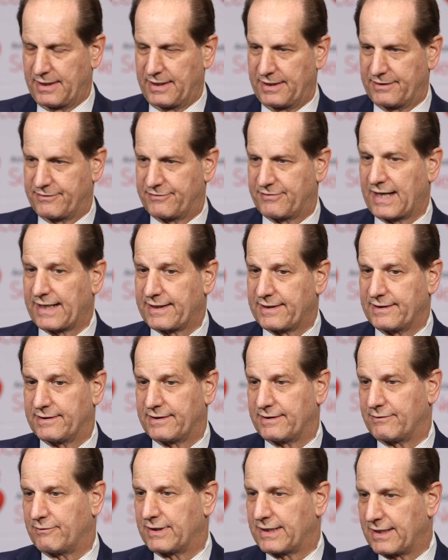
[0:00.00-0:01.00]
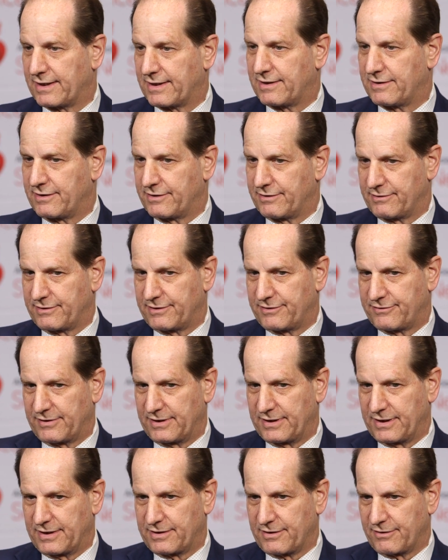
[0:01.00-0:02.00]
And secondly, we could clearly
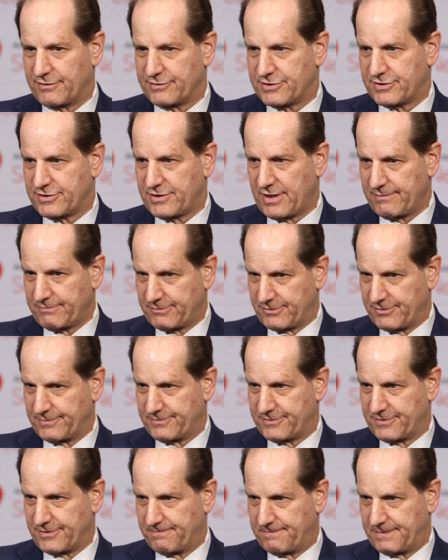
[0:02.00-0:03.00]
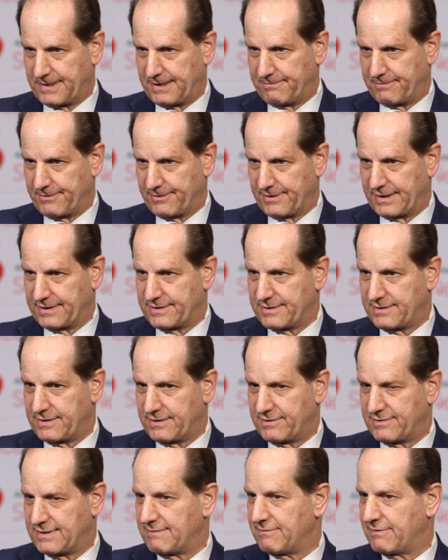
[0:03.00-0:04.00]
see that there are subgroups of people that
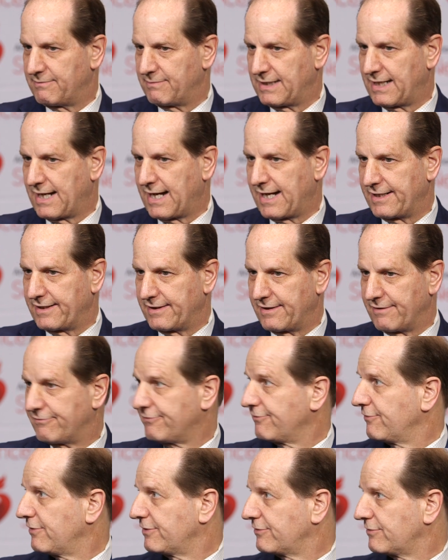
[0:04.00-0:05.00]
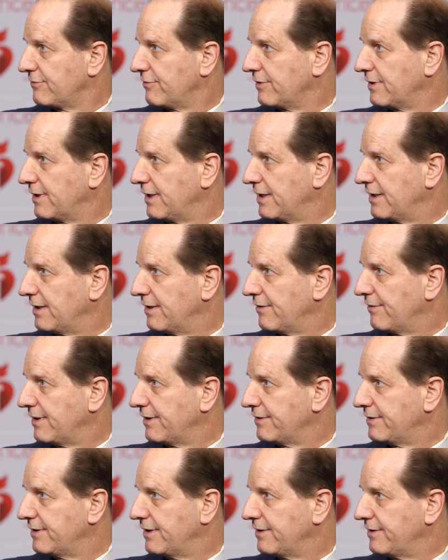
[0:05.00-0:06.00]
seem to be high enough risk where getting their
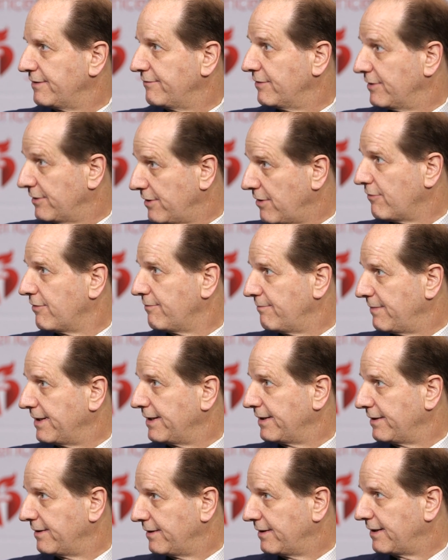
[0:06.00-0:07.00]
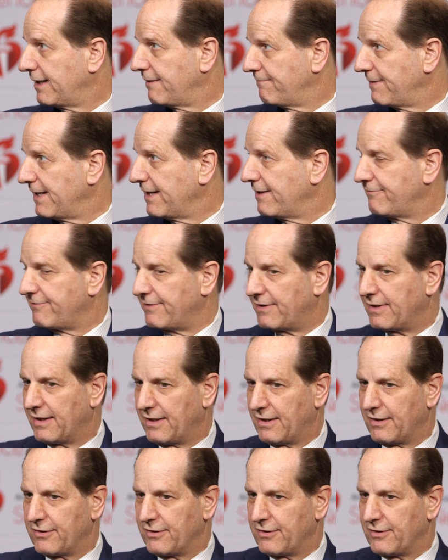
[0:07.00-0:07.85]
LDL even lower may get benefit.